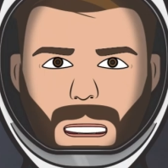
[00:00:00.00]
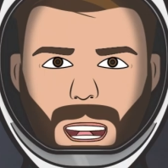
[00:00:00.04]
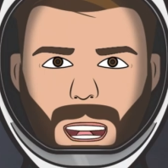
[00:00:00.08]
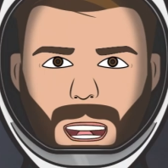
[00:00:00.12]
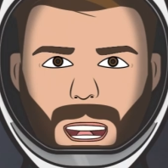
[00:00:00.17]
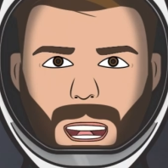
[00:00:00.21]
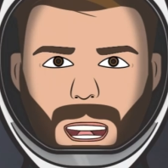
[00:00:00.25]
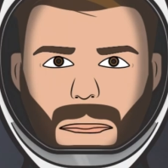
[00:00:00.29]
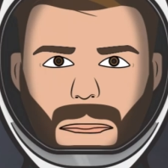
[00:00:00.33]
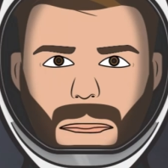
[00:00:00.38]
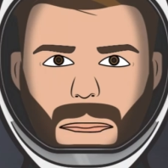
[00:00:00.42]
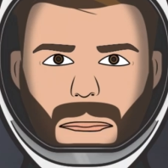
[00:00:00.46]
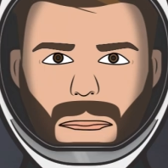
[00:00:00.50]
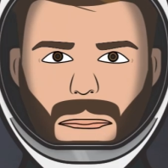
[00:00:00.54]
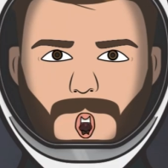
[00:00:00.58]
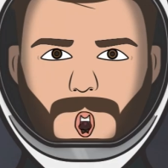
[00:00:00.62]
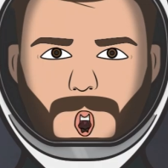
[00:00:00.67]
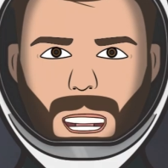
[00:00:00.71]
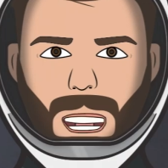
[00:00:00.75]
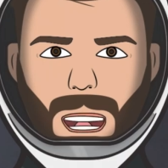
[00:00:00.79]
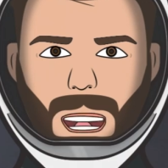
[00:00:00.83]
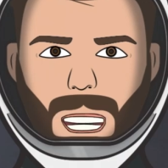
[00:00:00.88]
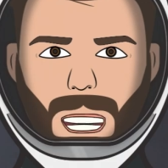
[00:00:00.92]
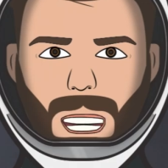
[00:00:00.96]
Hello, we
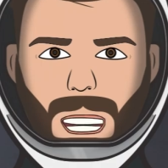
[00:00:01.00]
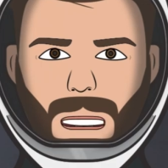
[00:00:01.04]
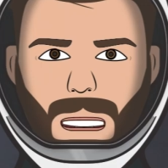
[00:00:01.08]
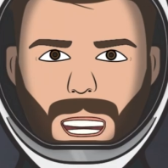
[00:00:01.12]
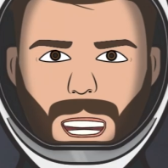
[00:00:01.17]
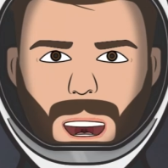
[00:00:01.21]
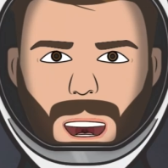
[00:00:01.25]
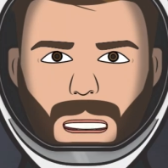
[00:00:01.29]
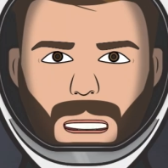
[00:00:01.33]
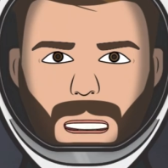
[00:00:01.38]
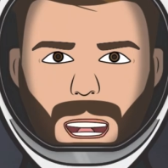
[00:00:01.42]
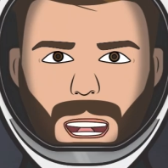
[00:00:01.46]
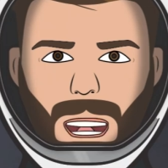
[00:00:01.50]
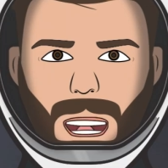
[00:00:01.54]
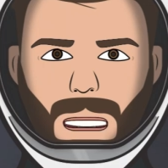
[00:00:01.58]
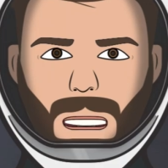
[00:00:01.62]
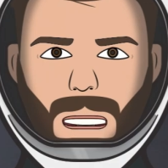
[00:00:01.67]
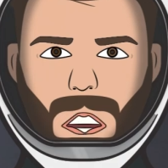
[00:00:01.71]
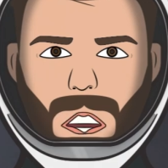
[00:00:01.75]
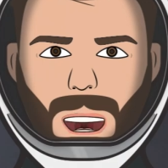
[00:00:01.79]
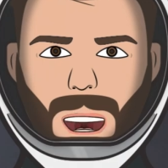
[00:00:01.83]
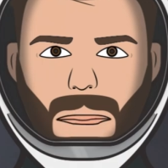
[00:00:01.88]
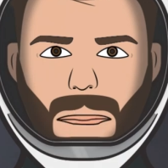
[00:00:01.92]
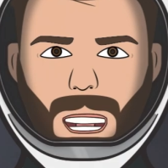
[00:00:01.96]
are the SpaceX
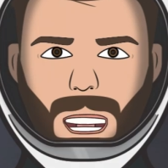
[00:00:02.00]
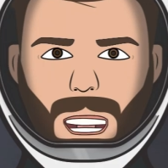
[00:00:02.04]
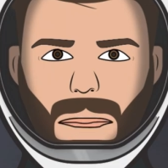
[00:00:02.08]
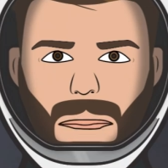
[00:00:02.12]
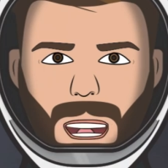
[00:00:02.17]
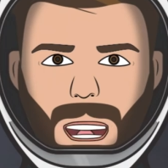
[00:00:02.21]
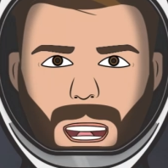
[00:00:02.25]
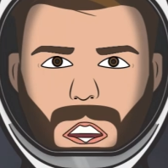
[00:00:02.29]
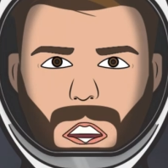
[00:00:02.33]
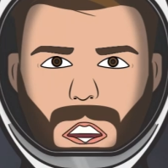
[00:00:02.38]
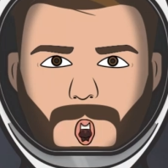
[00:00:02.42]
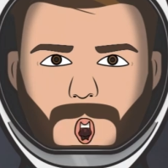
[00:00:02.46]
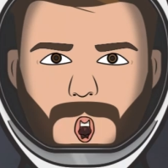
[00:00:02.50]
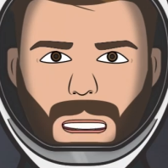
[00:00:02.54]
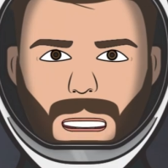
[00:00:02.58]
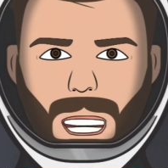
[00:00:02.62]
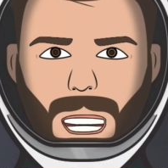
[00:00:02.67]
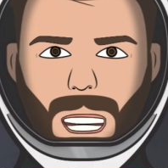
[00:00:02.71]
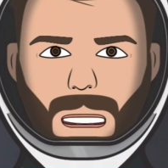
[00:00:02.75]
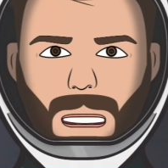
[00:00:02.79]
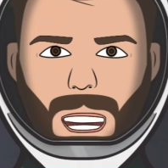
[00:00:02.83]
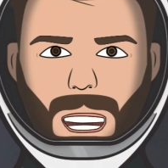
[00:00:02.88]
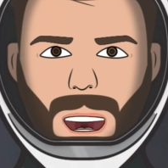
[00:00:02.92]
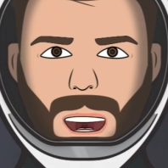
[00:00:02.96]
fans and welcome to the
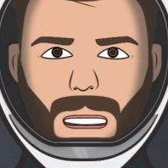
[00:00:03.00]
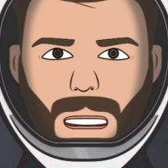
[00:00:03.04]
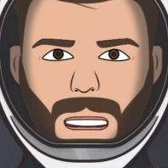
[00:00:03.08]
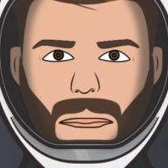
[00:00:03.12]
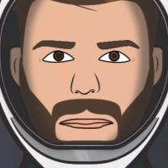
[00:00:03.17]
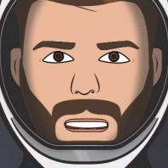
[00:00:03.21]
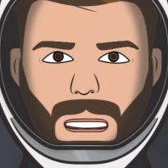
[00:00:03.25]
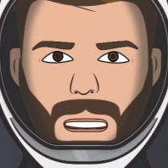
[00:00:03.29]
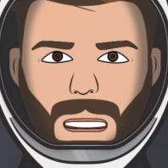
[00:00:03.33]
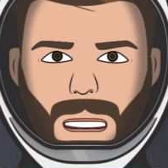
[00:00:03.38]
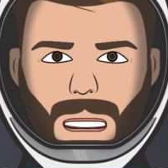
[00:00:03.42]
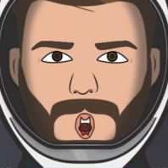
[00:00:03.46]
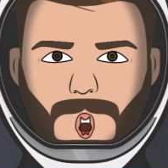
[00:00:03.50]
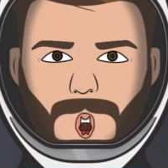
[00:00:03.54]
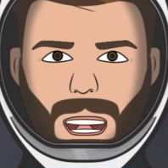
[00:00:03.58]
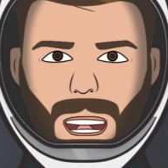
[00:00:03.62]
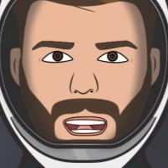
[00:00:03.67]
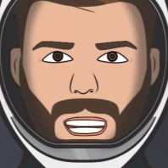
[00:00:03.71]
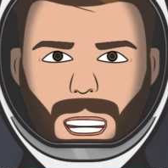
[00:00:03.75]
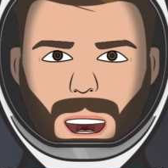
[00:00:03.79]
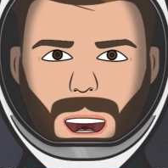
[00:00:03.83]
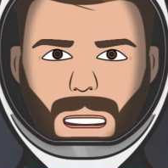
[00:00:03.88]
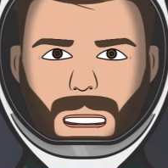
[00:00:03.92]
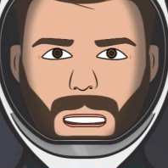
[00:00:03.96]
SpaceX Show, the
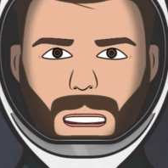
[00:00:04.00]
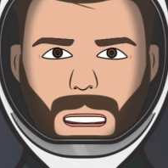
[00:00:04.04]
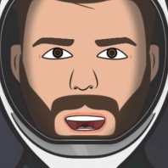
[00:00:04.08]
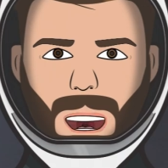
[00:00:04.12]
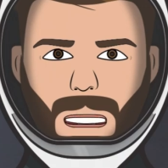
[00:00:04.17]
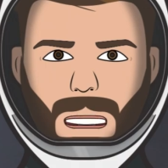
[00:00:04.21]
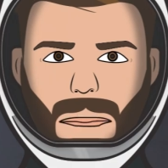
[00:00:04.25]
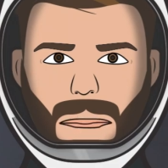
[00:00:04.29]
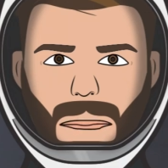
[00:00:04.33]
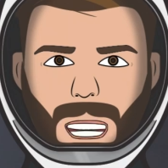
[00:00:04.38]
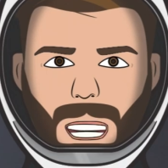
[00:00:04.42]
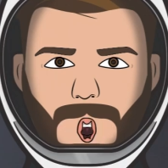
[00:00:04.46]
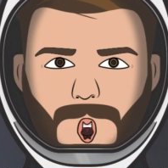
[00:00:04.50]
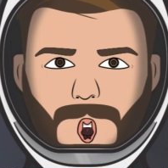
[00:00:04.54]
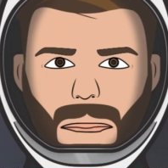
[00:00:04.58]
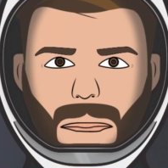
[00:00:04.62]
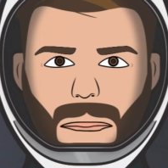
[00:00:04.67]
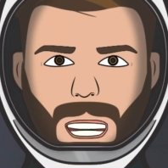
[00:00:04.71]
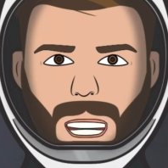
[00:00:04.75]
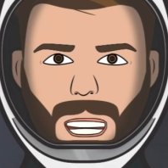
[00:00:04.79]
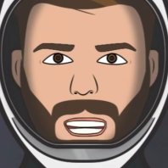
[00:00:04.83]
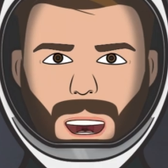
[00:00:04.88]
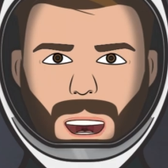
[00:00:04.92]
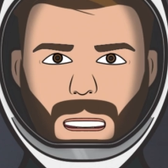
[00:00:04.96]
place where you can
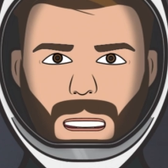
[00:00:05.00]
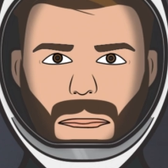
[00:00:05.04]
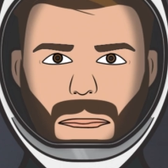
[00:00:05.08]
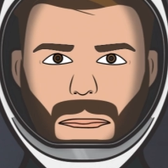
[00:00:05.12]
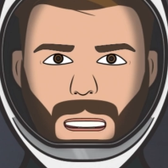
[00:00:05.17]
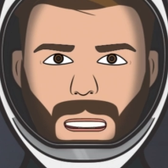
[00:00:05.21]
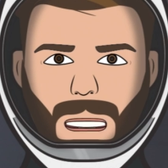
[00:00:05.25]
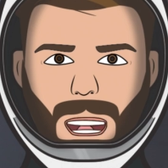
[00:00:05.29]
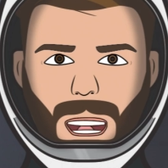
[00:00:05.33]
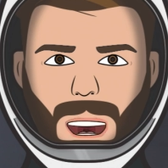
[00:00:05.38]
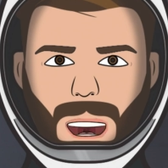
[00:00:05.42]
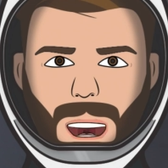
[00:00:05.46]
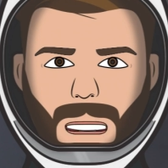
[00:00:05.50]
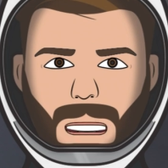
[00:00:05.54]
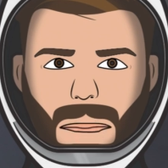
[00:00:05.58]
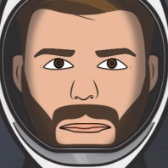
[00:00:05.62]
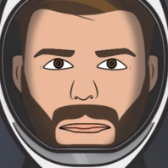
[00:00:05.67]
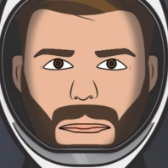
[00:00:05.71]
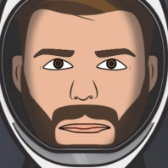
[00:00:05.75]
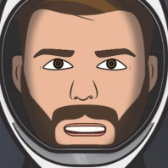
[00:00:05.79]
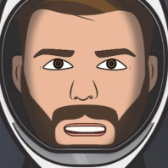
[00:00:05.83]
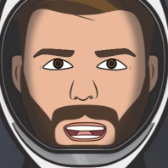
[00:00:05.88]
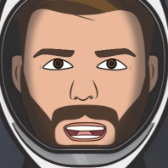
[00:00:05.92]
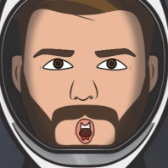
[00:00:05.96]
stay up to date with
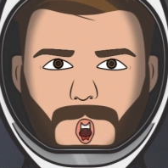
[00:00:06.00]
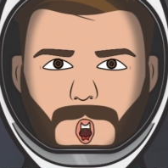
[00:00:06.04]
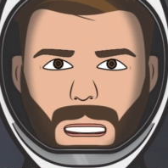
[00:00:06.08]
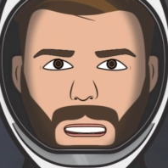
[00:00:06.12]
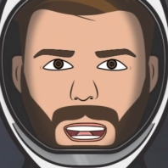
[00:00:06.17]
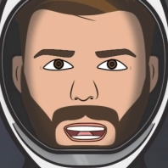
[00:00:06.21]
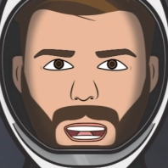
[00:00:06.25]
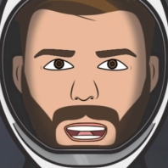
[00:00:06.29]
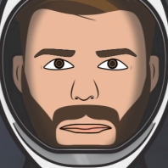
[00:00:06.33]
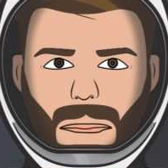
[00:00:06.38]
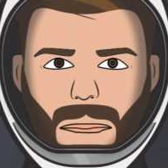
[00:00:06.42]
everything